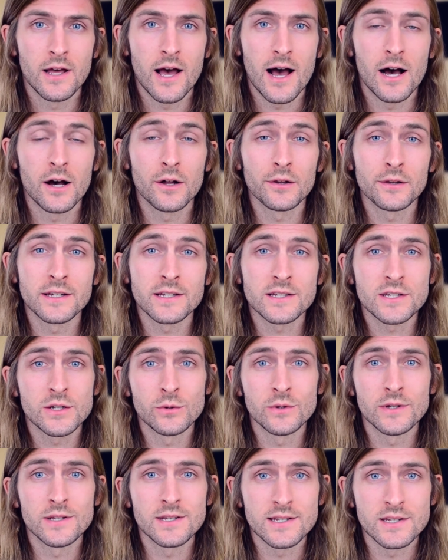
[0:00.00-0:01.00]
I'll link
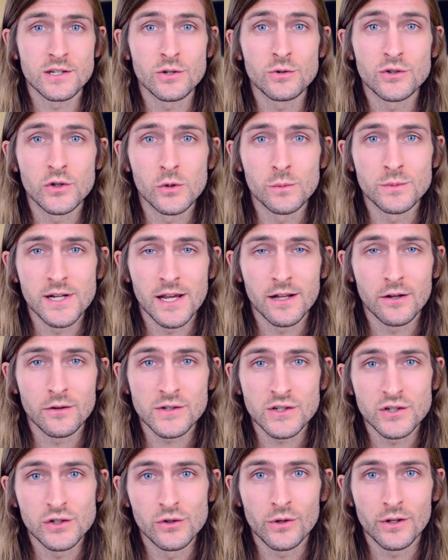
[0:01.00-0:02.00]
to his YouTube channel
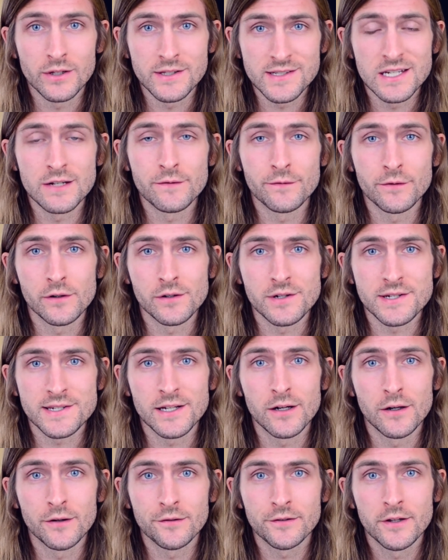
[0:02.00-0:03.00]
so you can see for
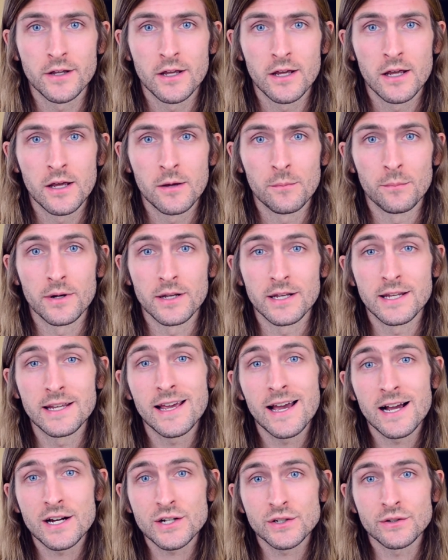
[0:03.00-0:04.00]
yourself, but
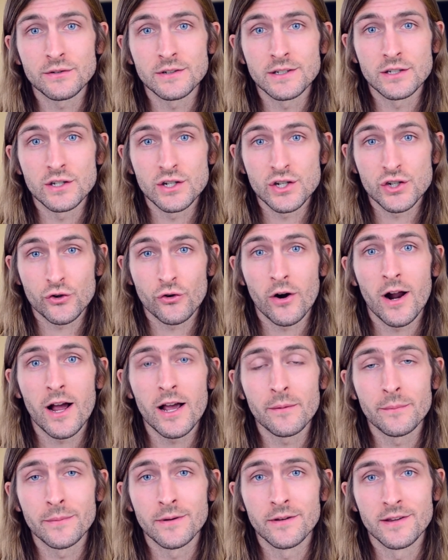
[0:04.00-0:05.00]
he actually
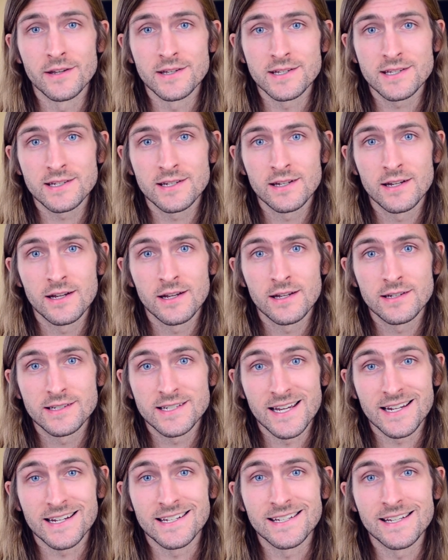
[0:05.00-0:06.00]
described this
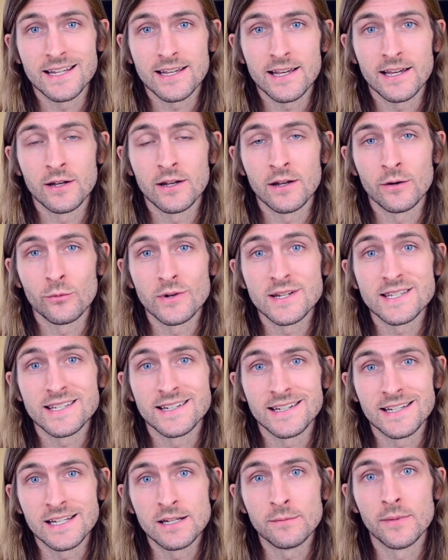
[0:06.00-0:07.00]
technique in a
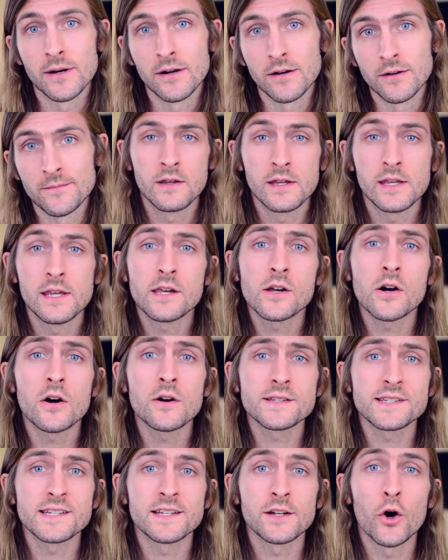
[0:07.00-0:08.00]
recent email. He
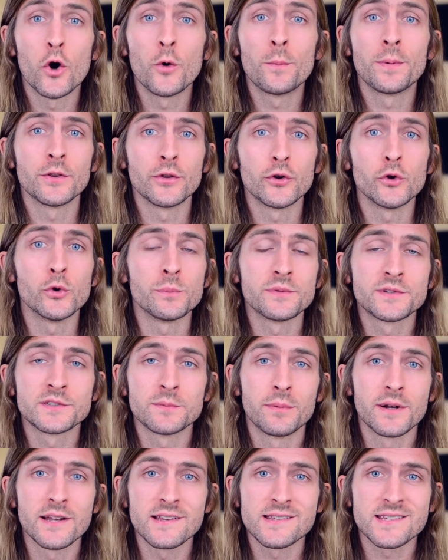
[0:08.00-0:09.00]
calls it open loops,
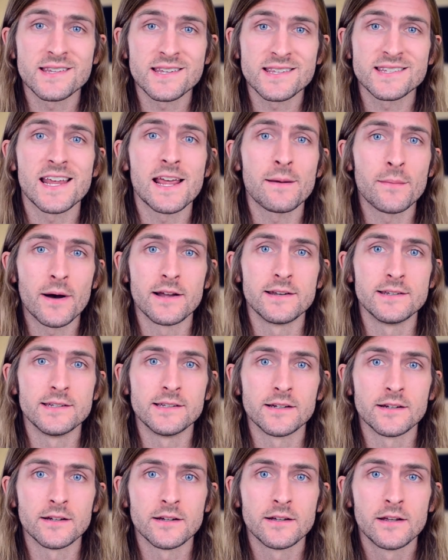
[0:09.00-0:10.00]
but it's the same
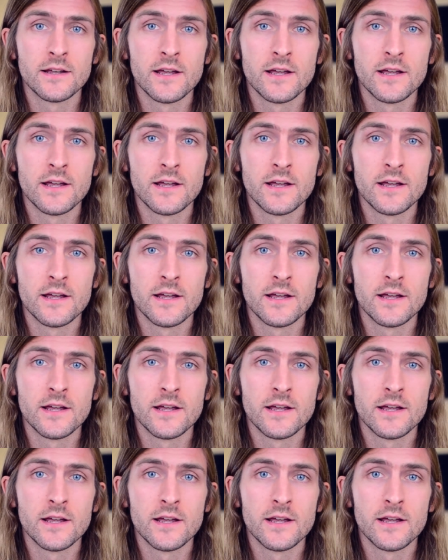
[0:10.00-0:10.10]
idea.